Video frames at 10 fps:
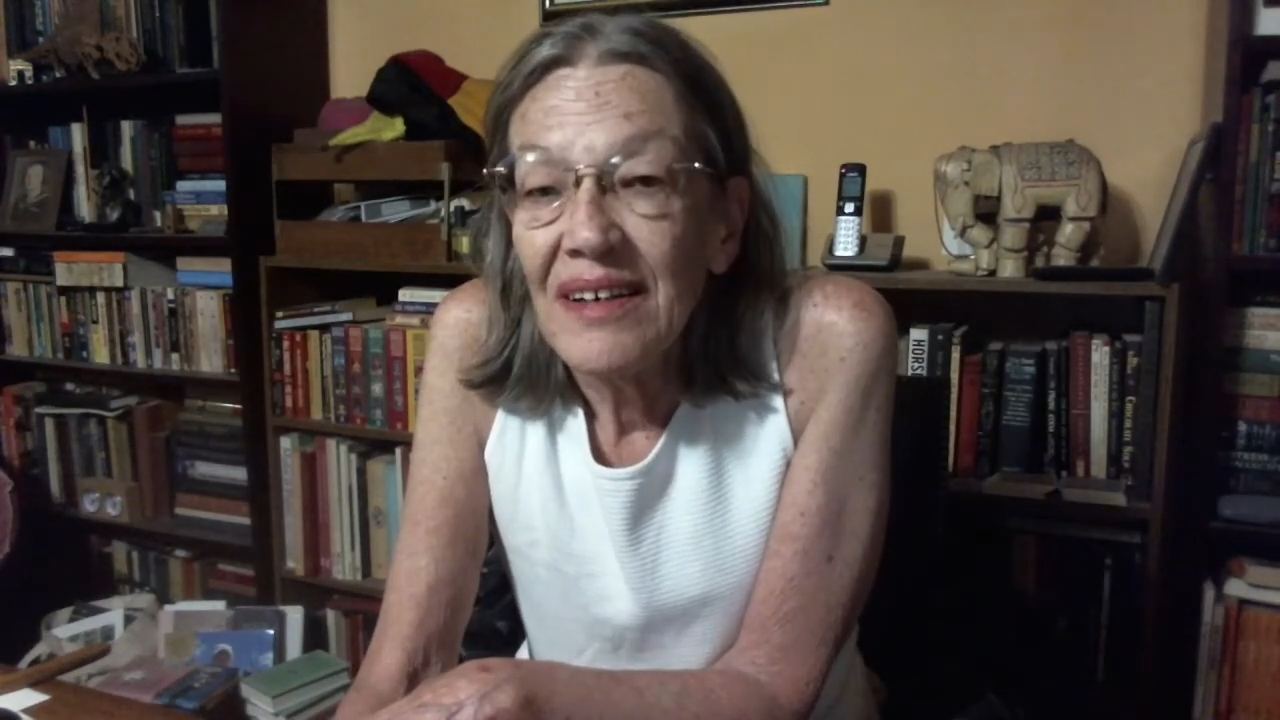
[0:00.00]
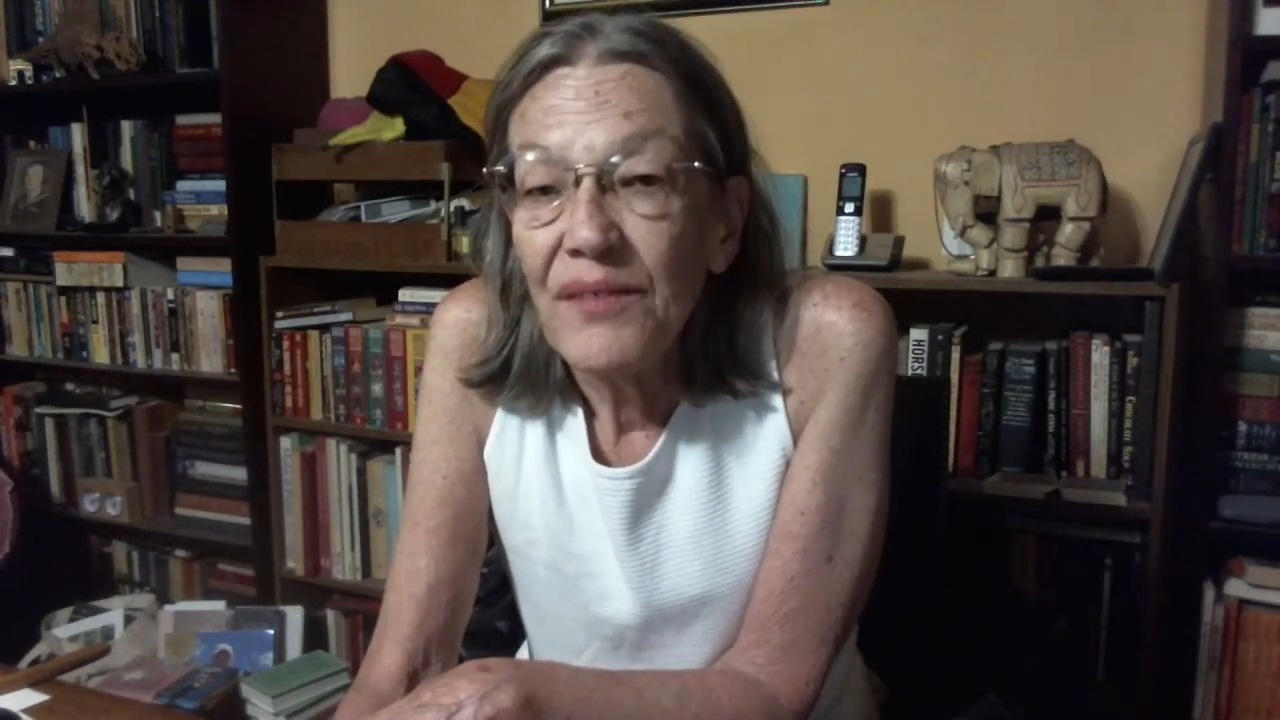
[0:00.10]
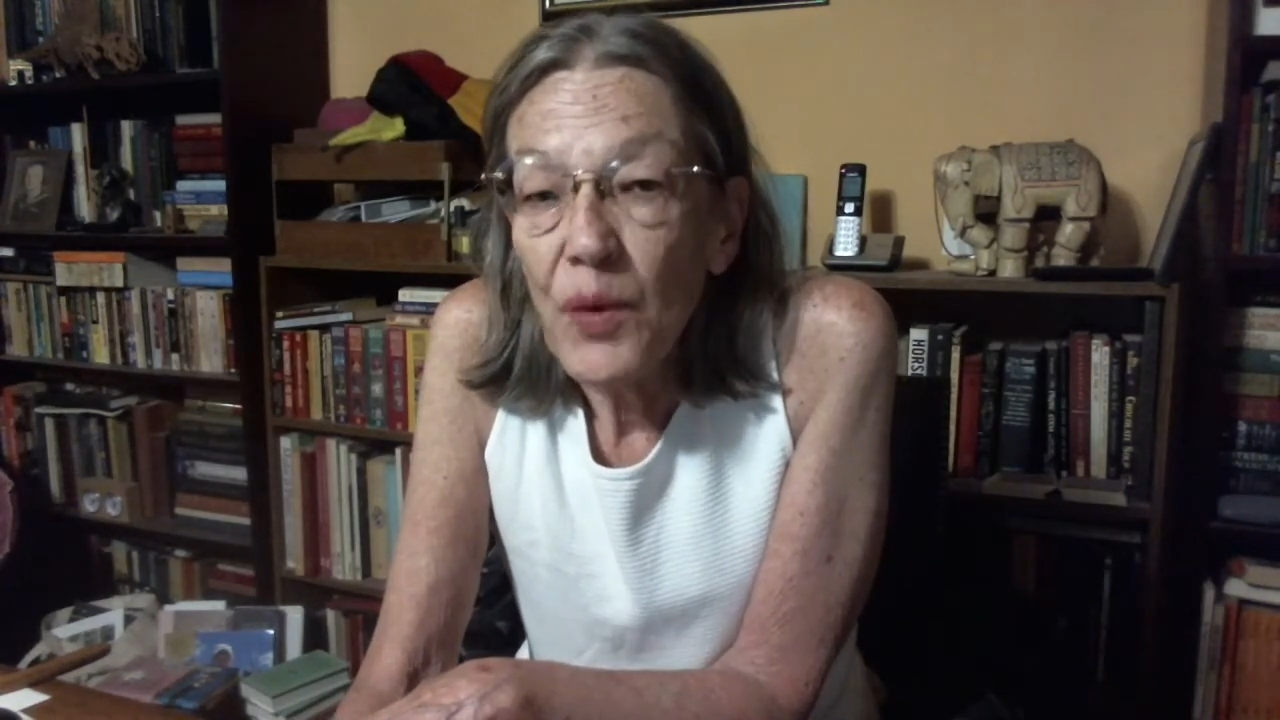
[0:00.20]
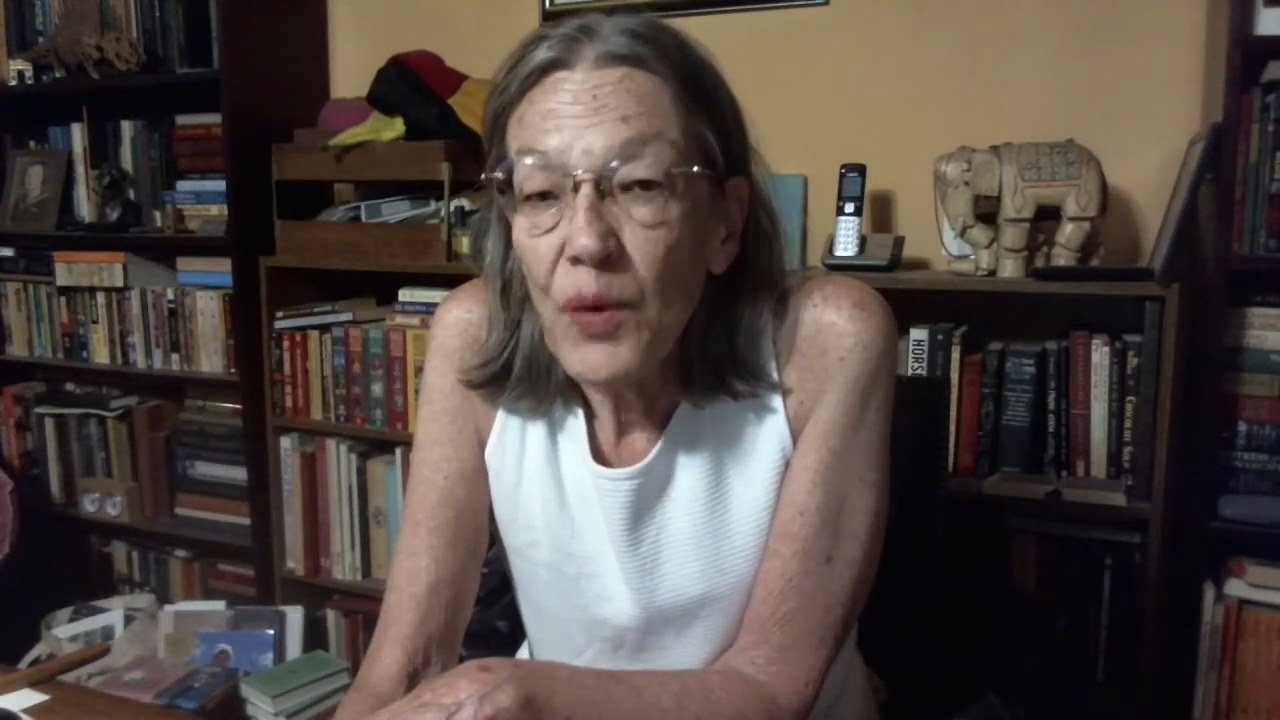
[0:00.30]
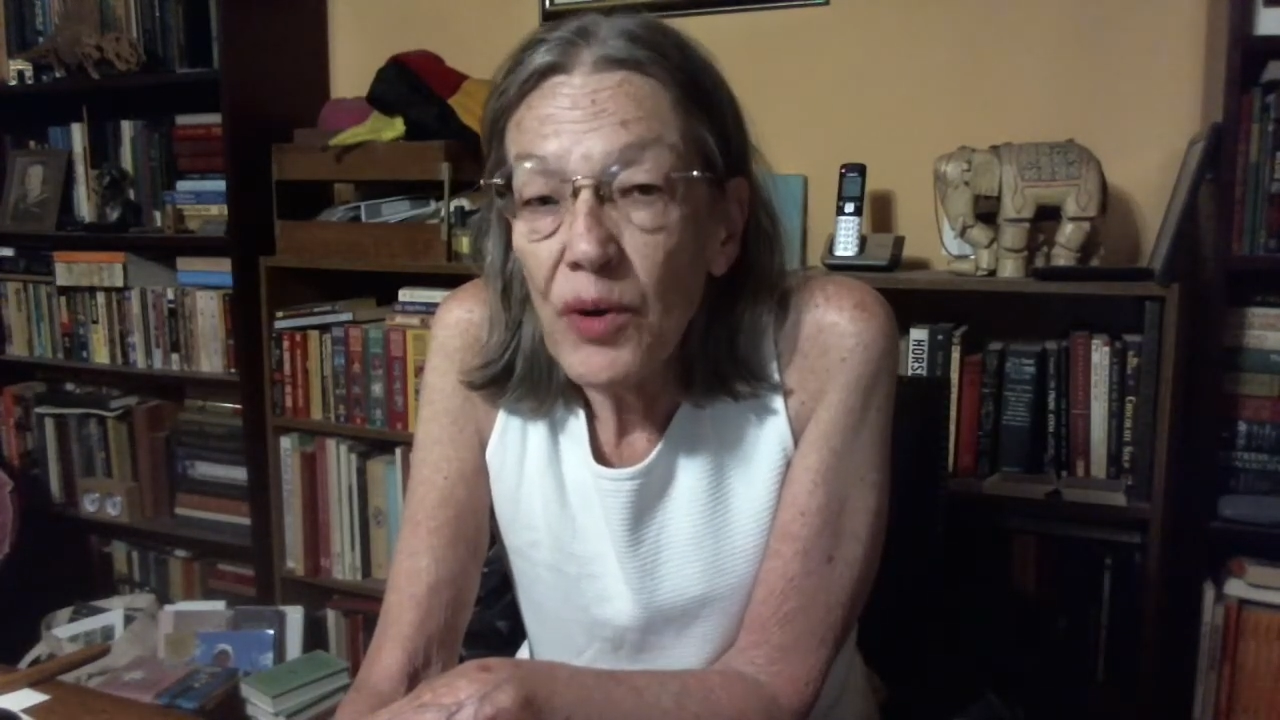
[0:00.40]

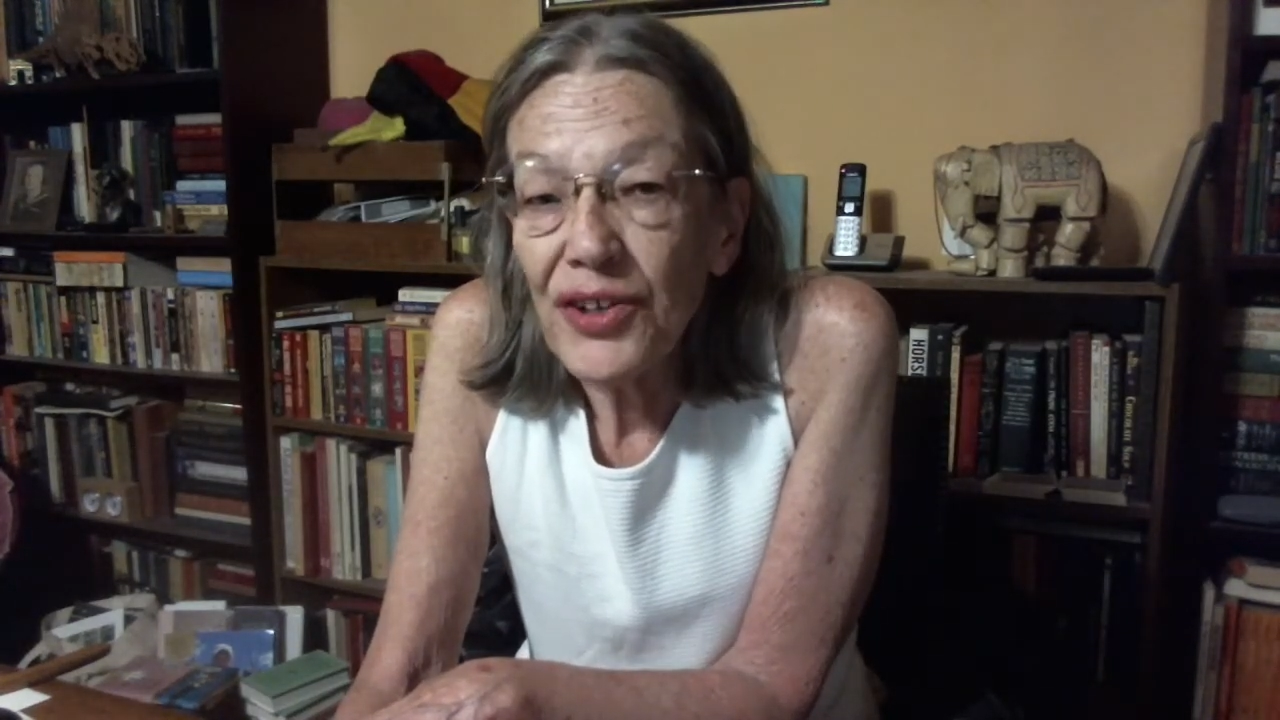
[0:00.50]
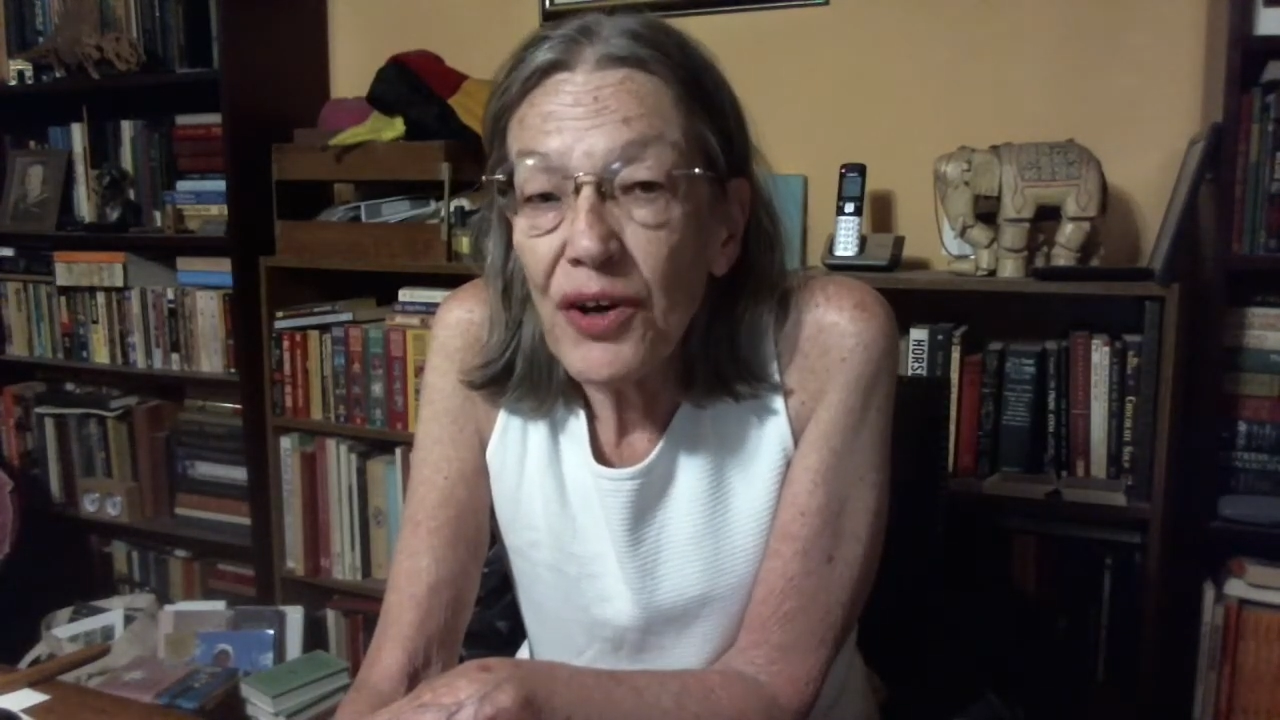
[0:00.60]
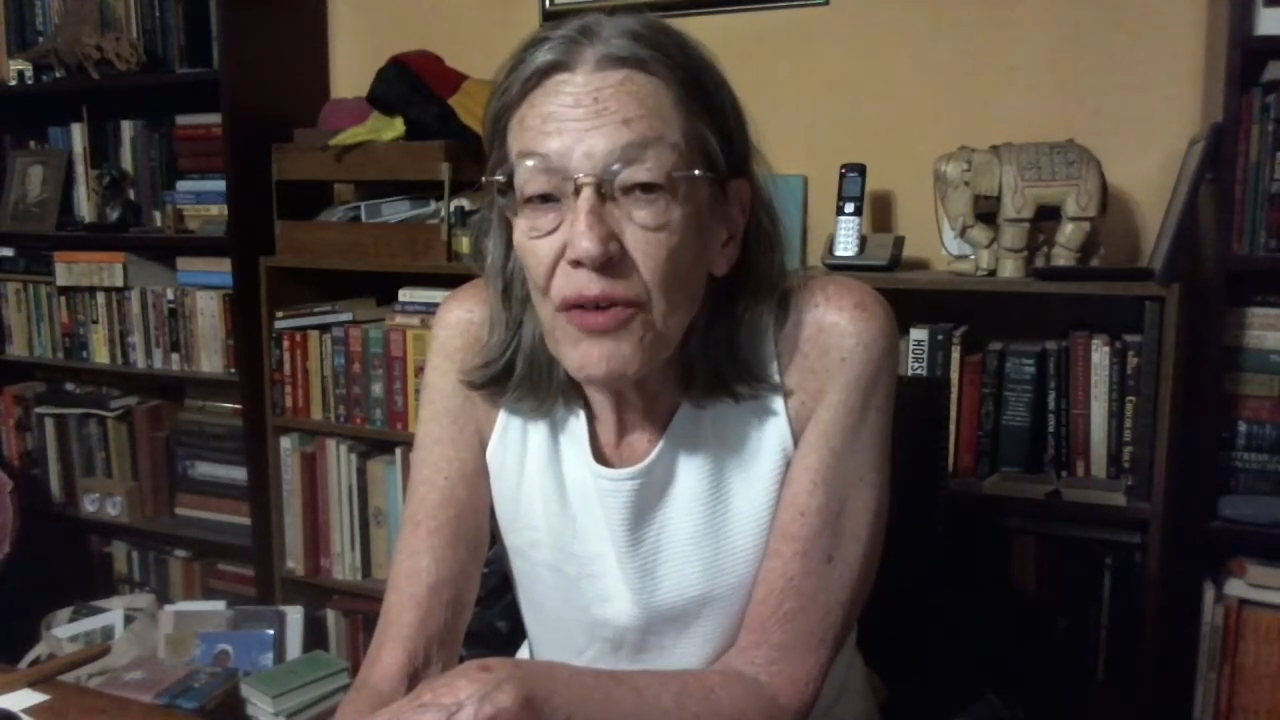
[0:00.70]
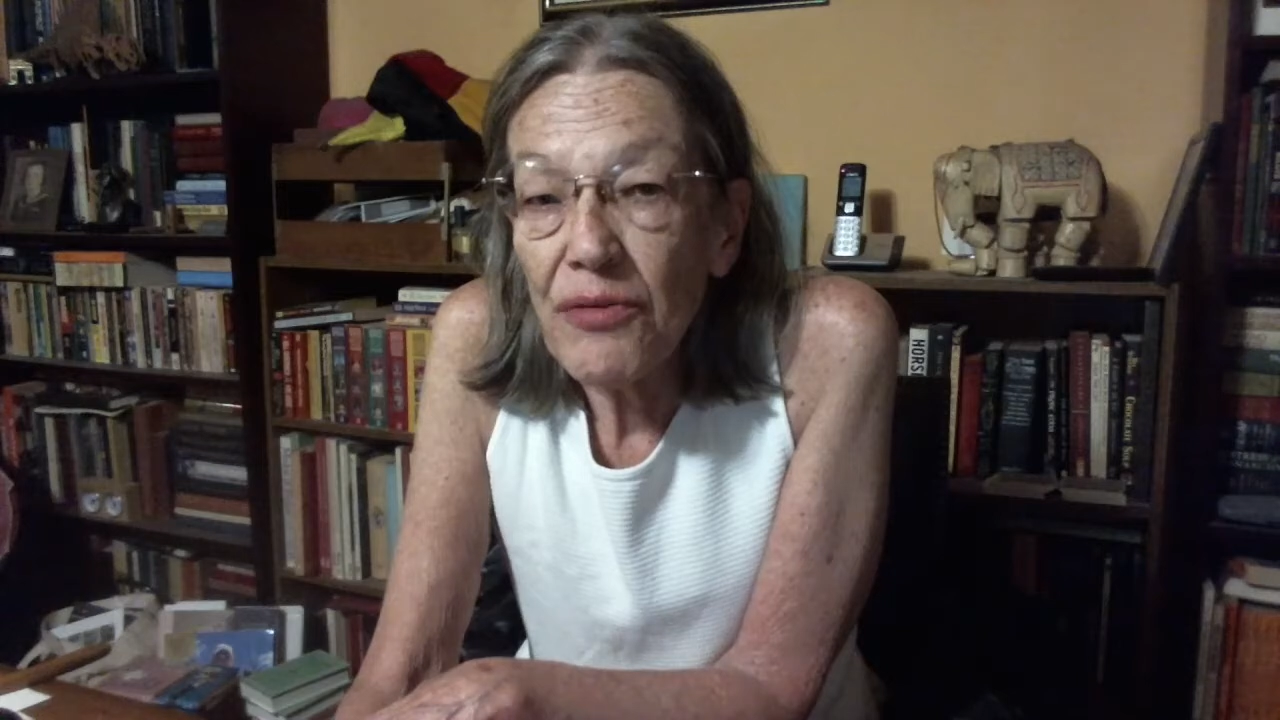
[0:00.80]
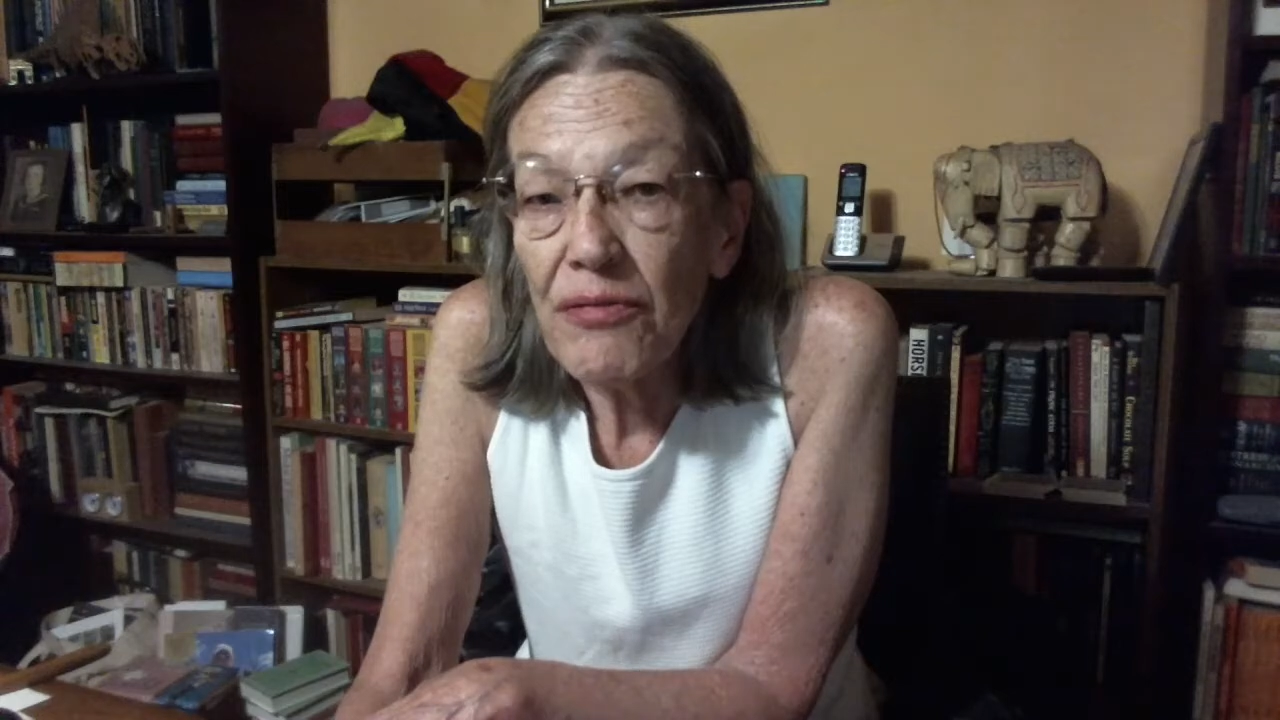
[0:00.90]
you want to
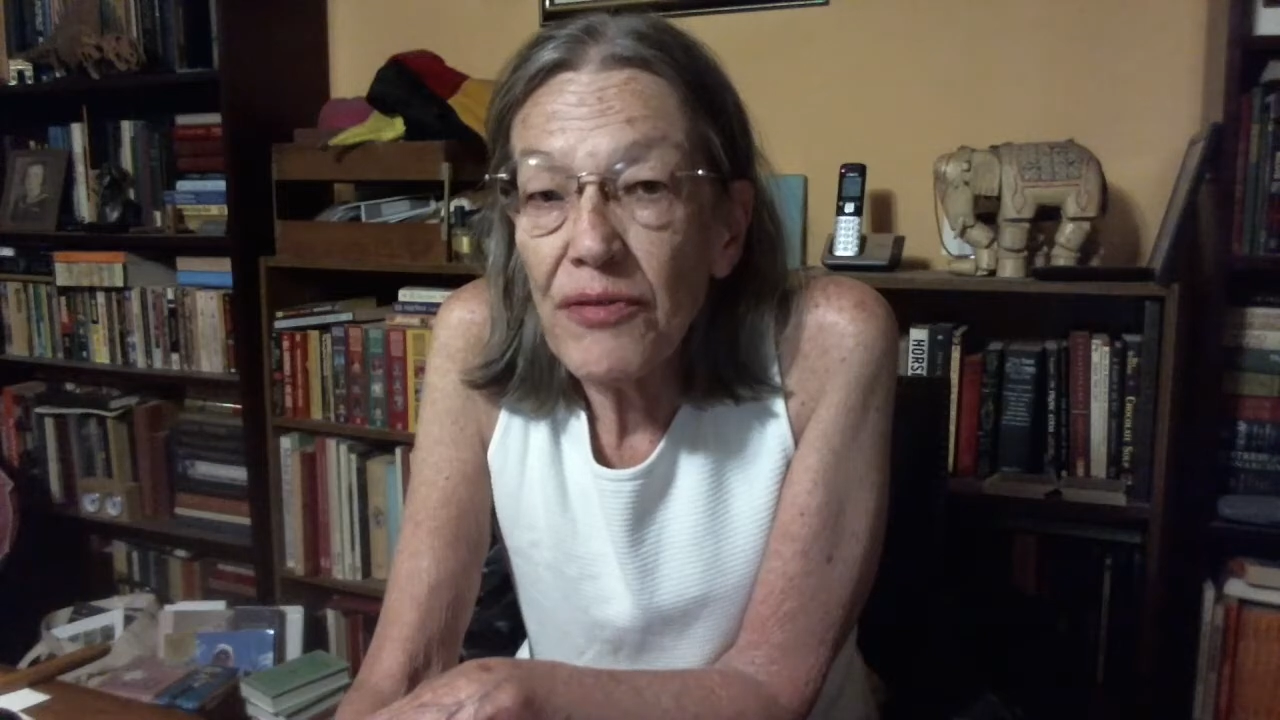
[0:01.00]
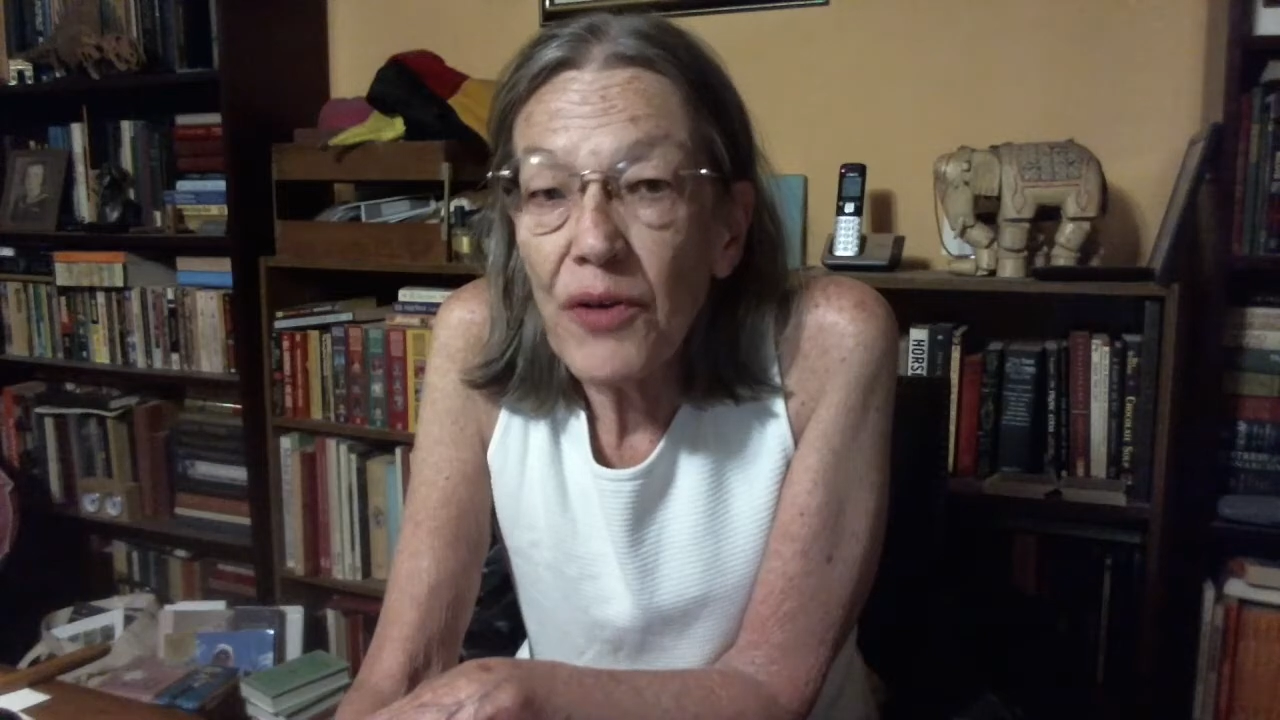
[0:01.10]
go through